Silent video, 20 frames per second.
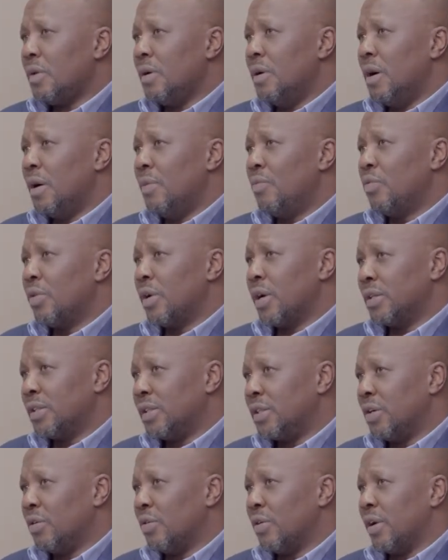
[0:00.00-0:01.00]
Um, we can
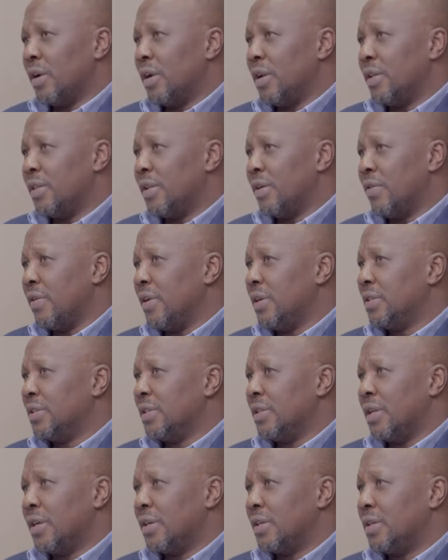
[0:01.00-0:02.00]
see already in the
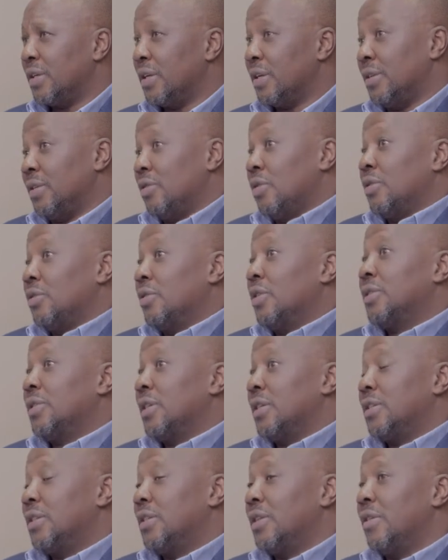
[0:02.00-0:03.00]
region that, not, not
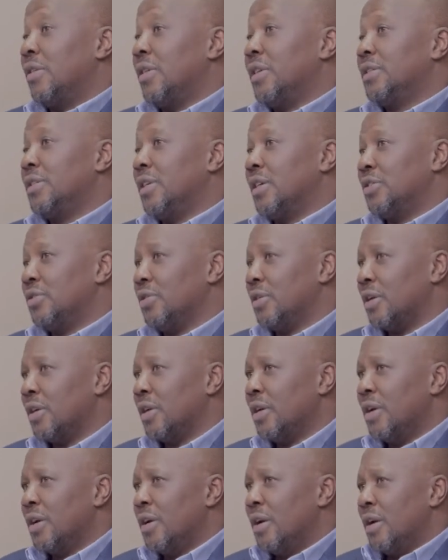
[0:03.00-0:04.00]
just in the region actually,
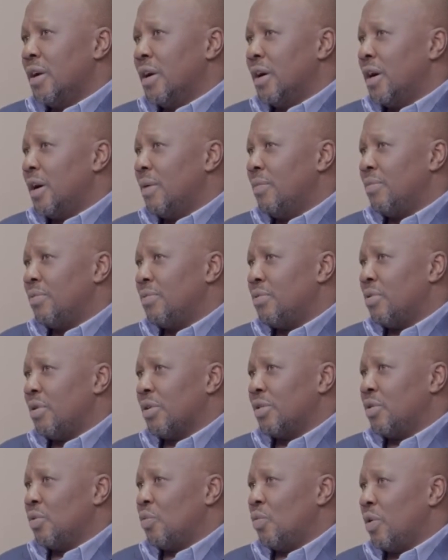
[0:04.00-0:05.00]
um,
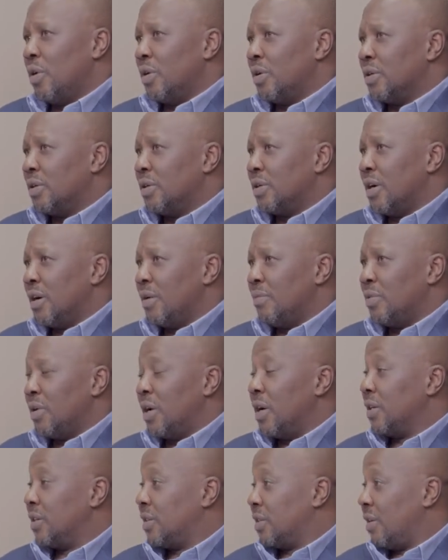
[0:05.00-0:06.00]
throughout the world, um,
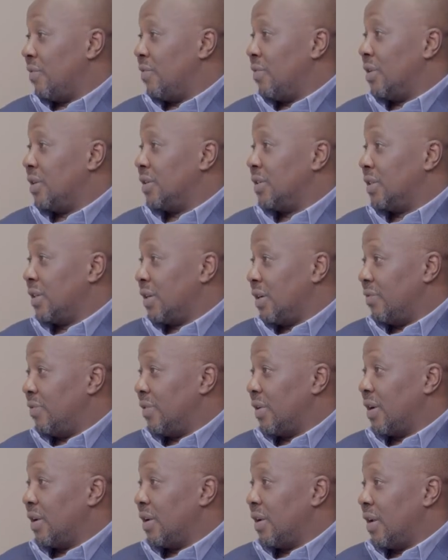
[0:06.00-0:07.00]
air travel is
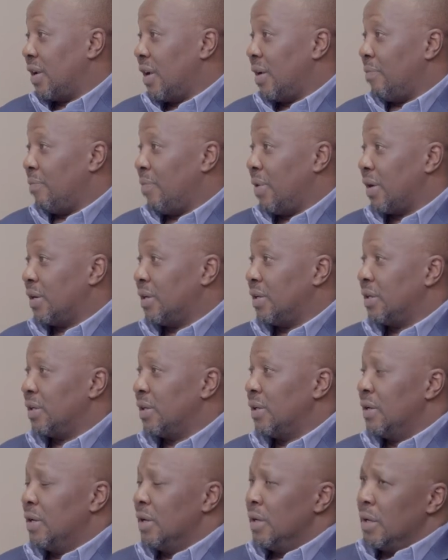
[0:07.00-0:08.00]
significantly impacted.
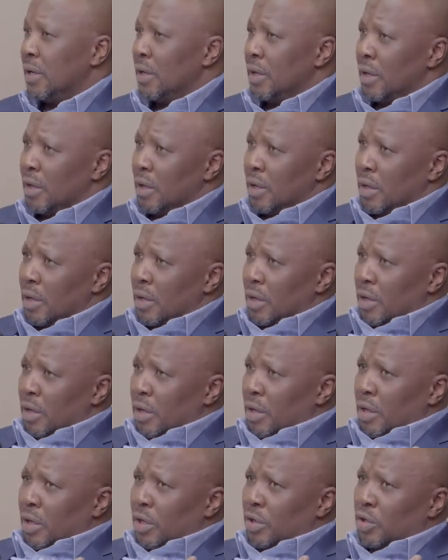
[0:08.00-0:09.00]

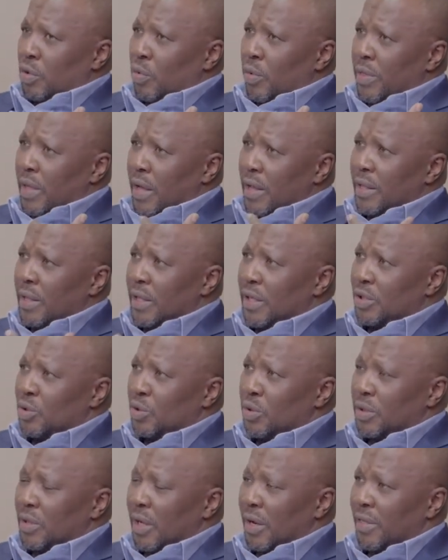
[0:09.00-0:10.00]
So we then need
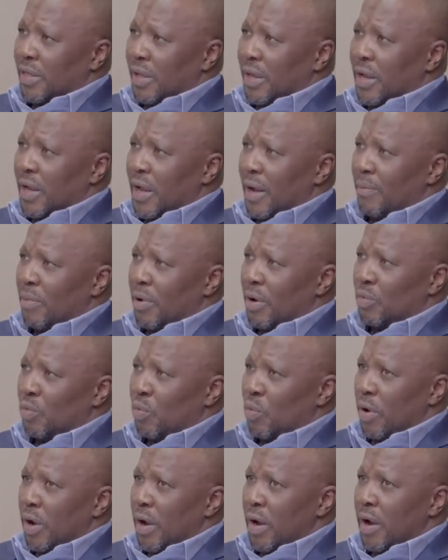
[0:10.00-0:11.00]
to start thinking about
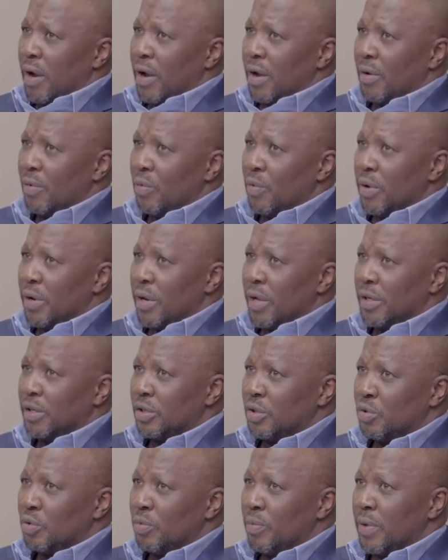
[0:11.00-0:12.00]
where we need
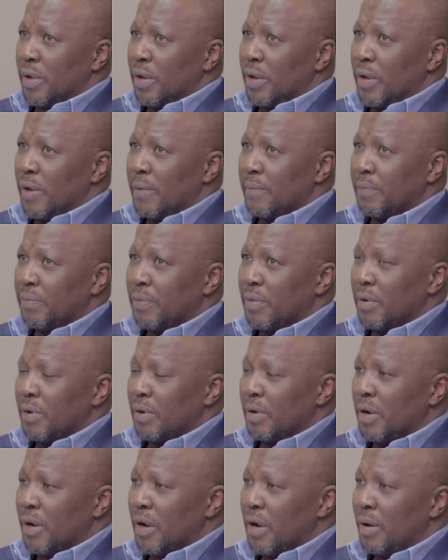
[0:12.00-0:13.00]
to be,
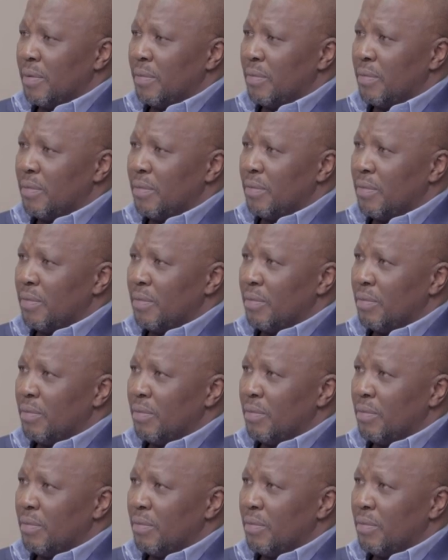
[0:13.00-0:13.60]
um,